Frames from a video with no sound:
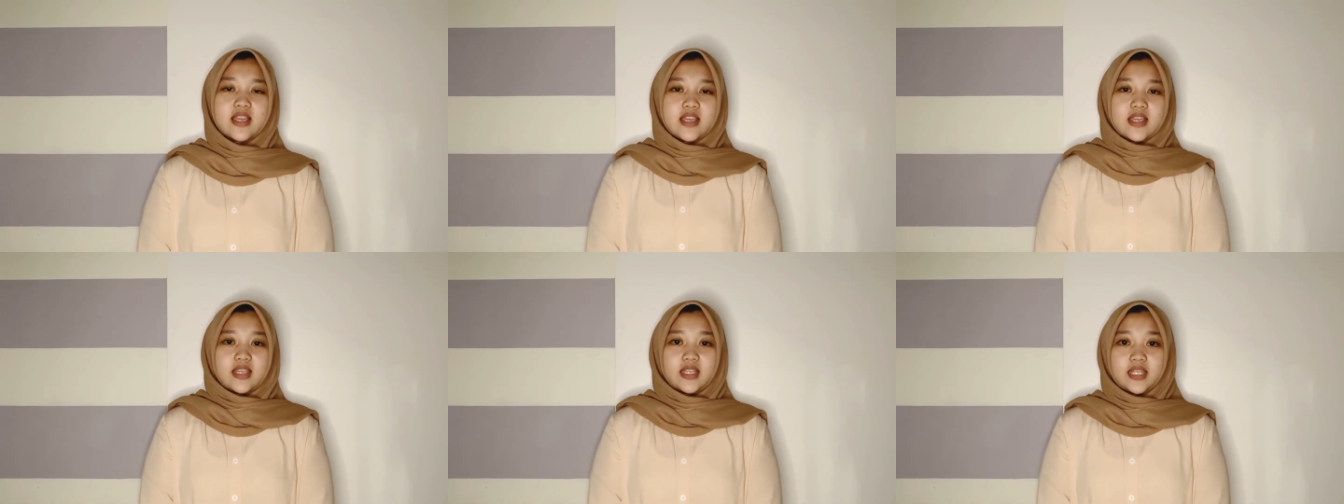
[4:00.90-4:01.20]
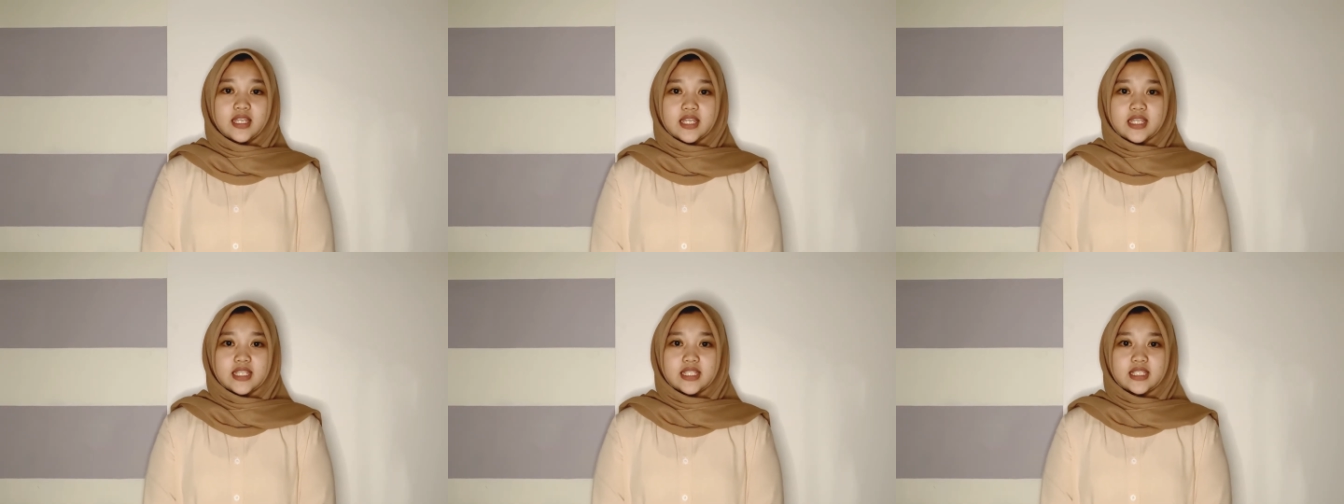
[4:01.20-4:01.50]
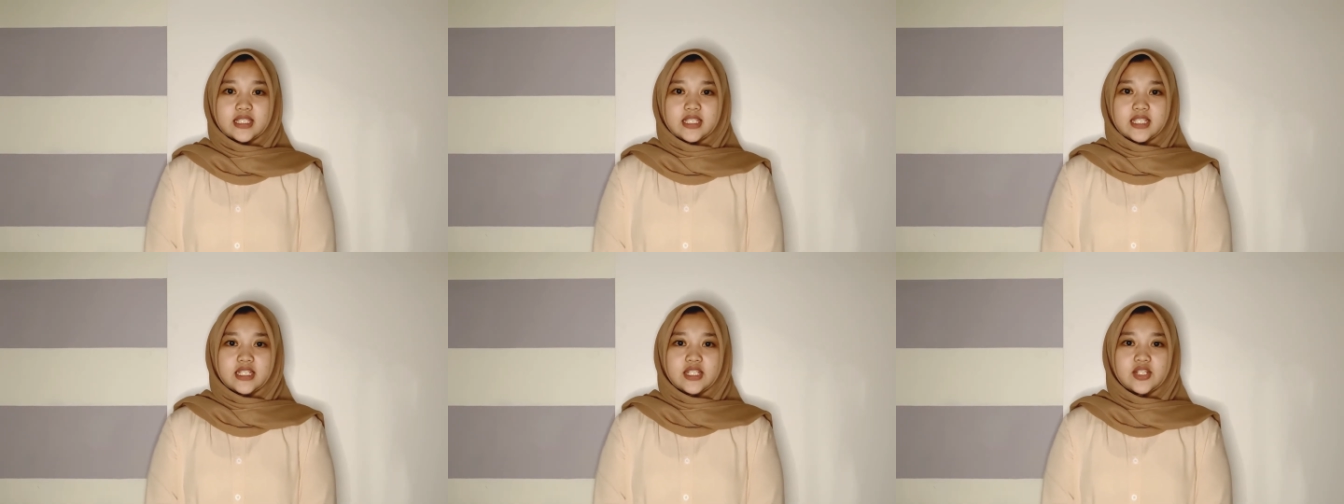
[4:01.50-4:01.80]

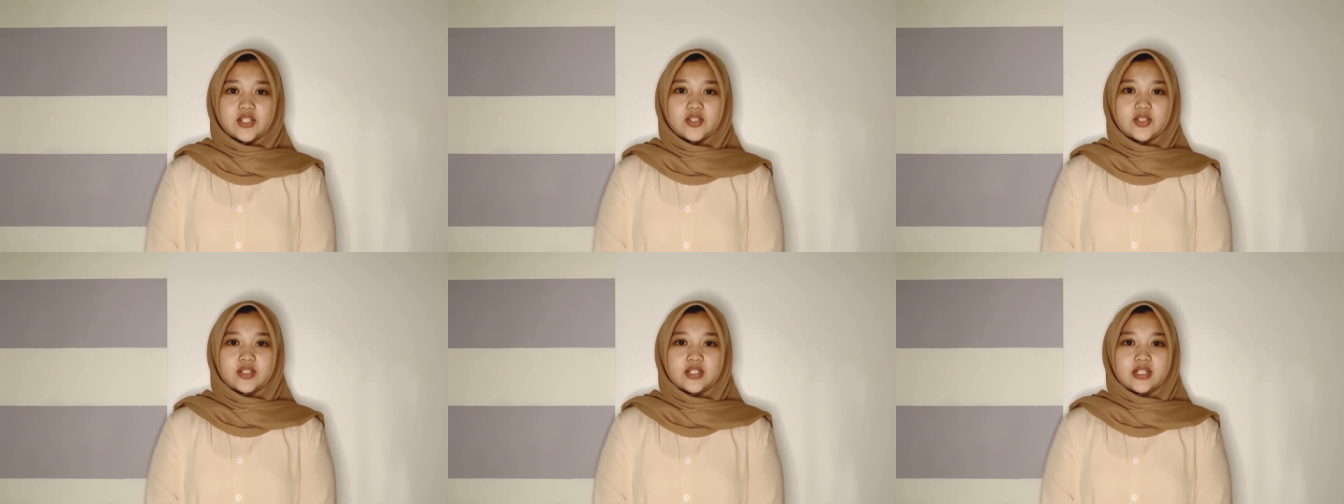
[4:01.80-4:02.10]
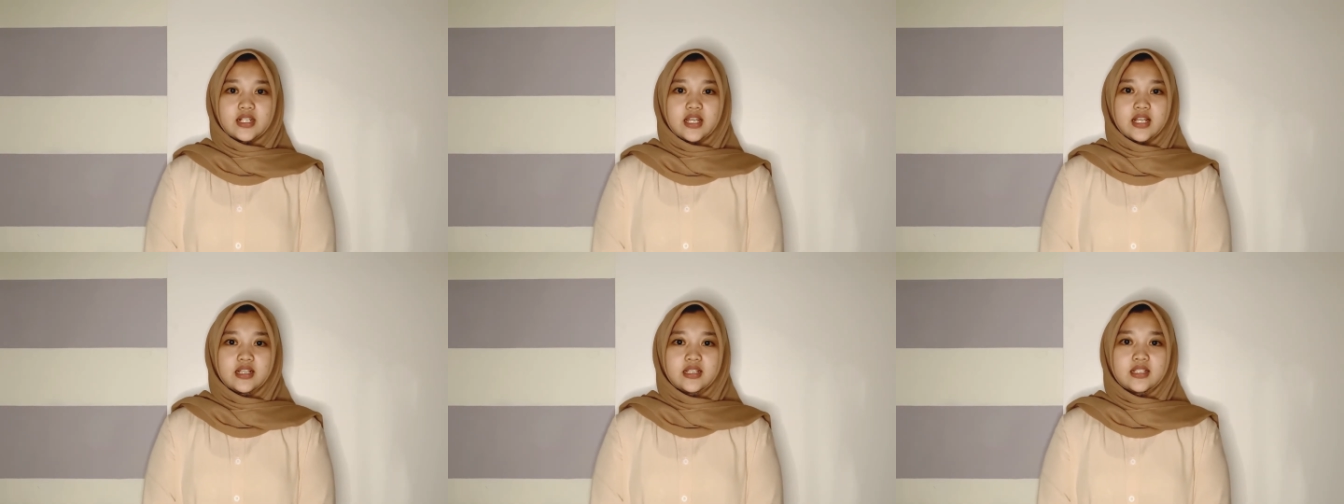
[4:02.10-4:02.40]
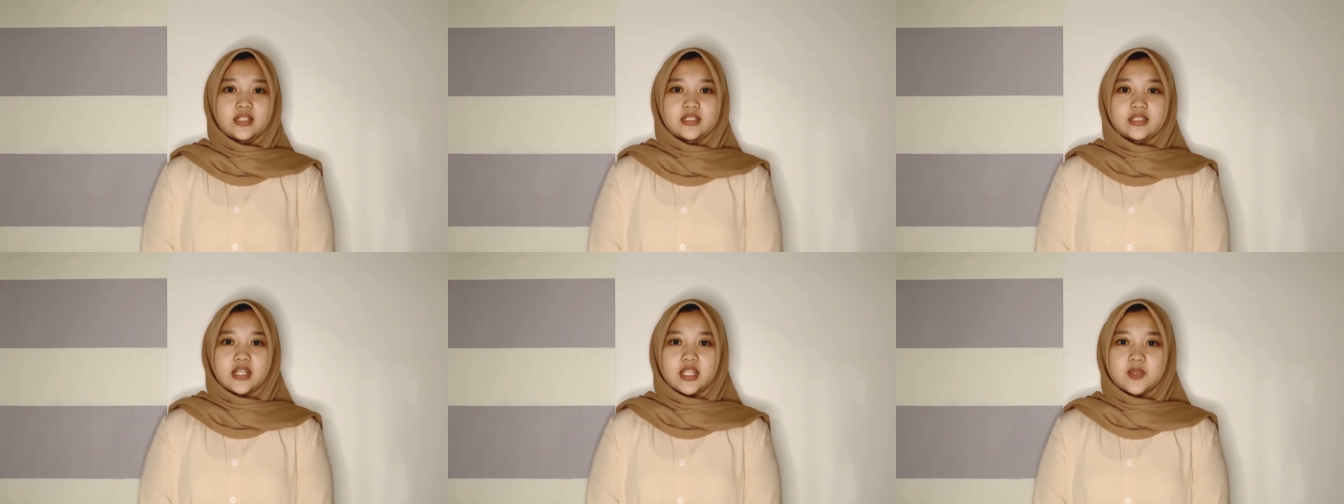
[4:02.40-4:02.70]
Gestational
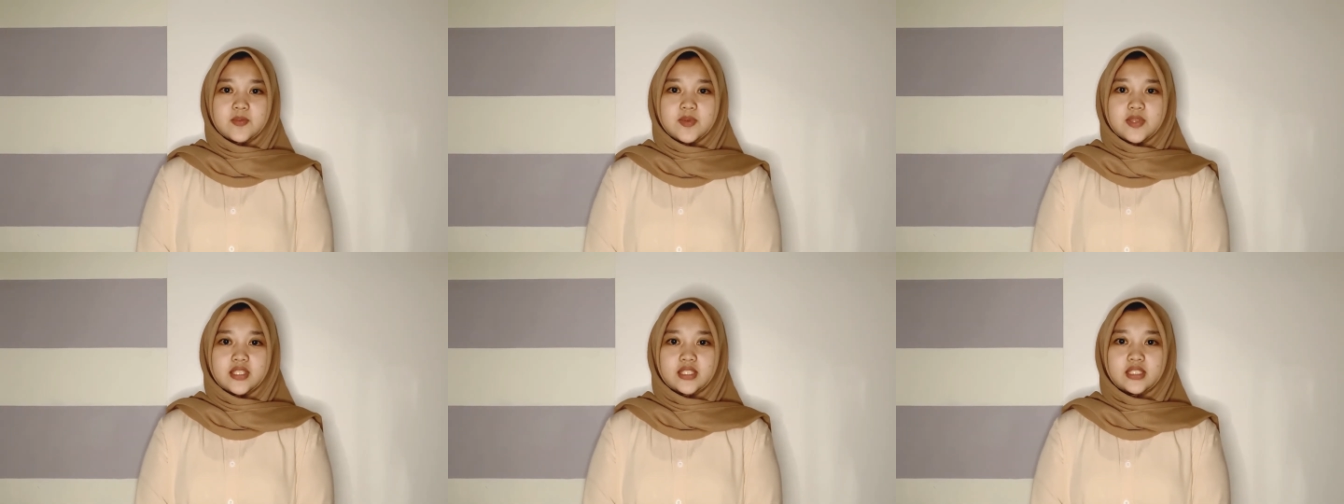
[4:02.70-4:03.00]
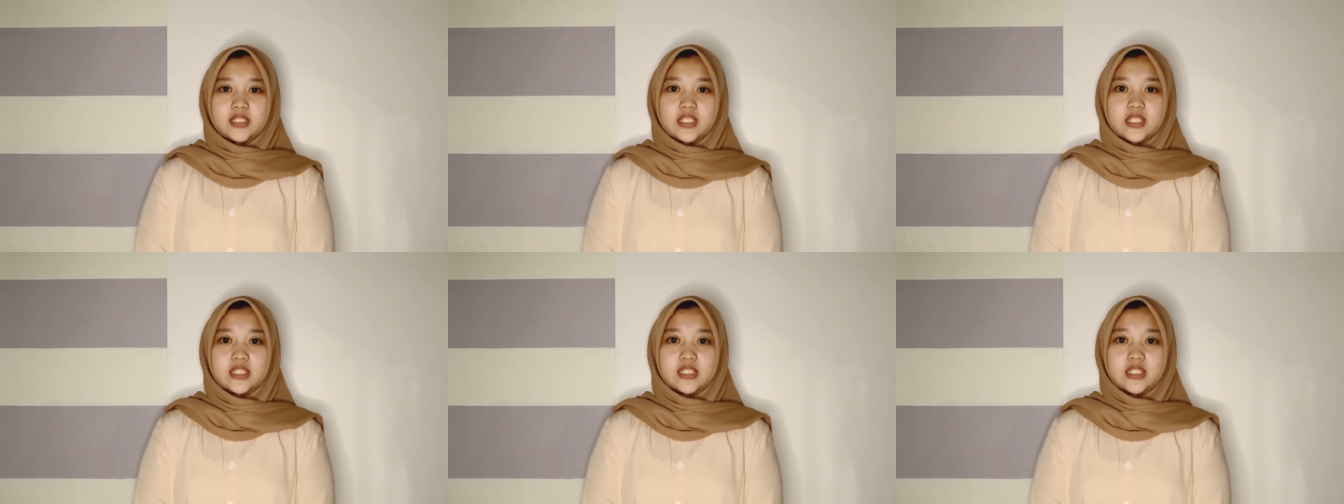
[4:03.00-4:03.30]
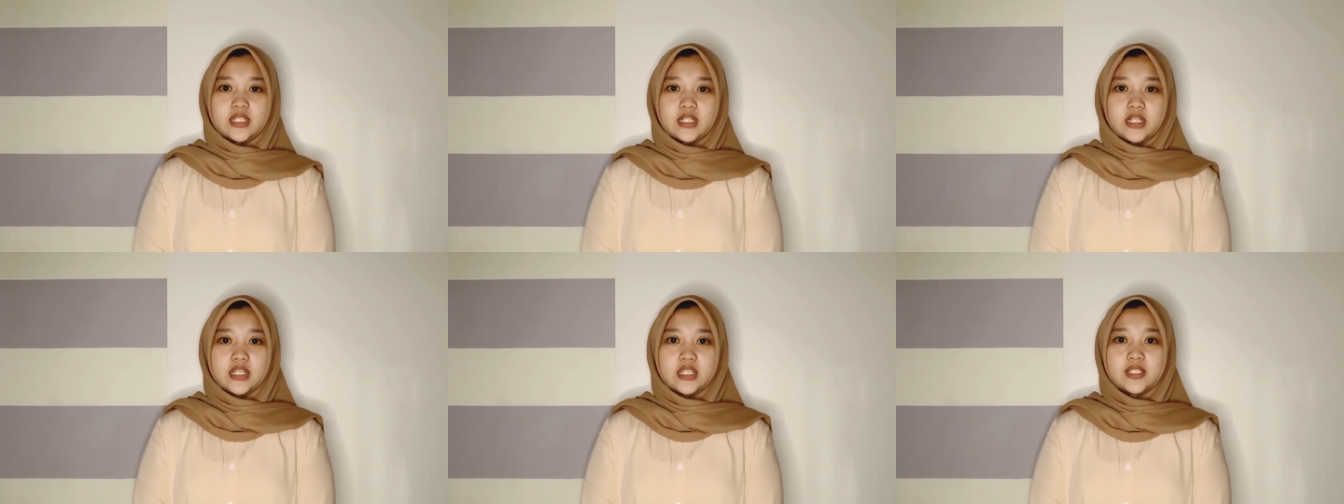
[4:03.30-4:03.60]
diabetes
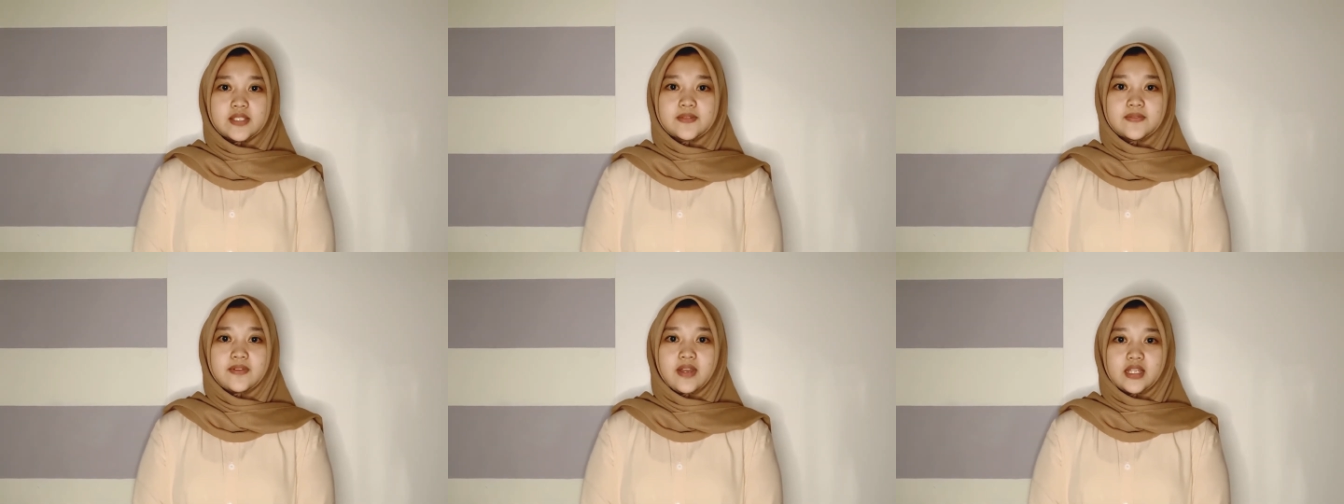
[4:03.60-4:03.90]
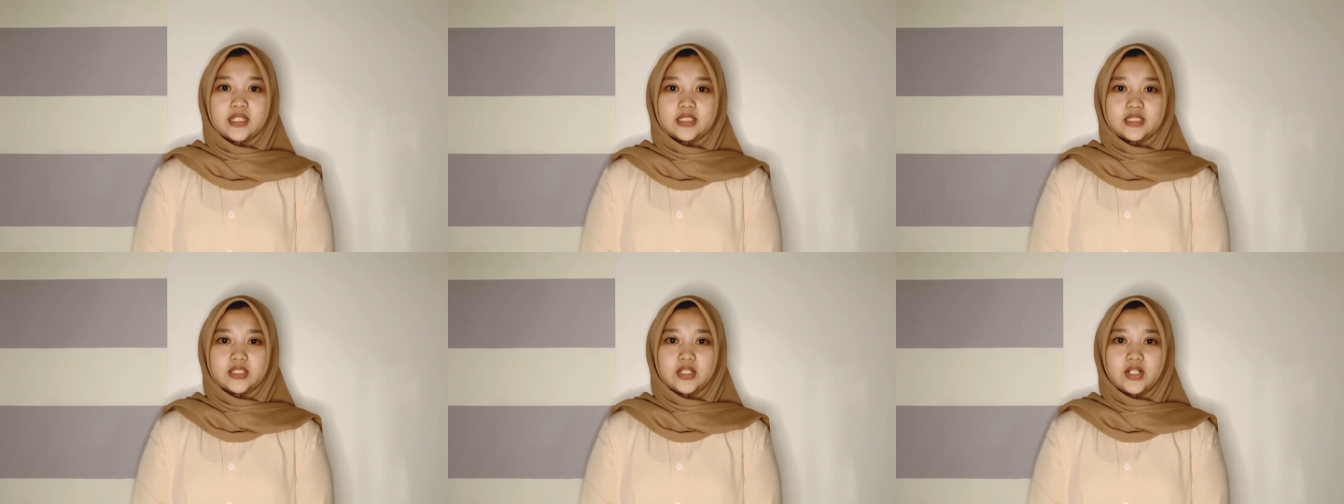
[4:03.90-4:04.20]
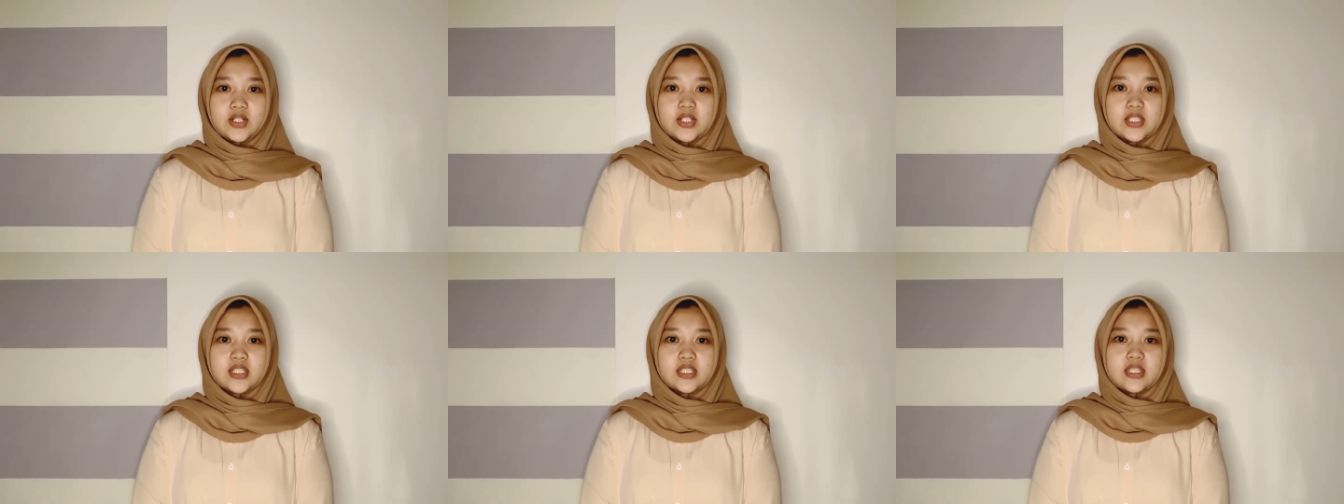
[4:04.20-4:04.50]
risk
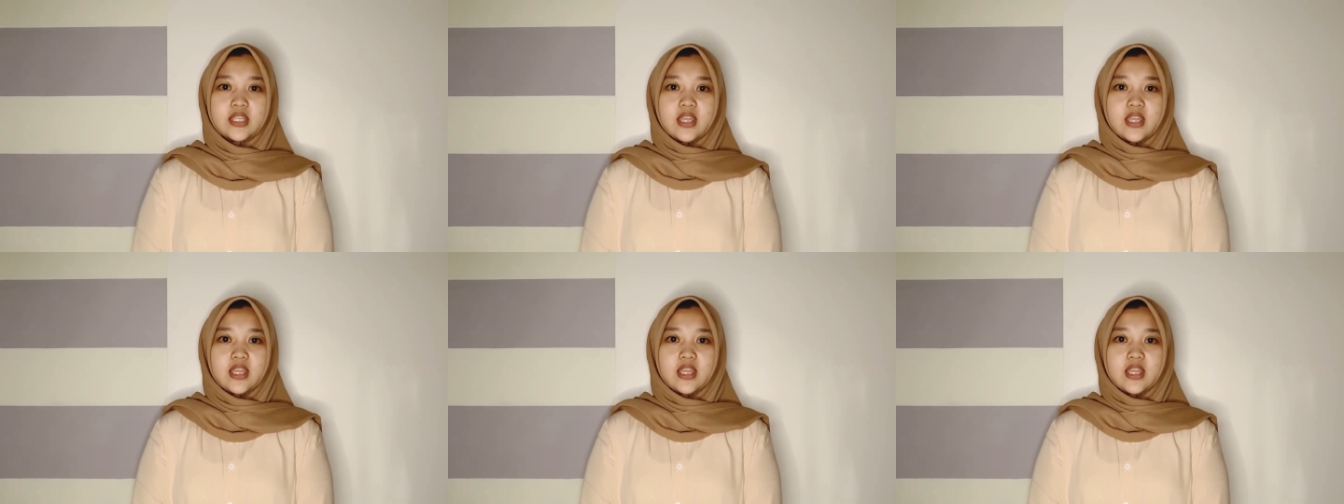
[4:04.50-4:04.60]
factors.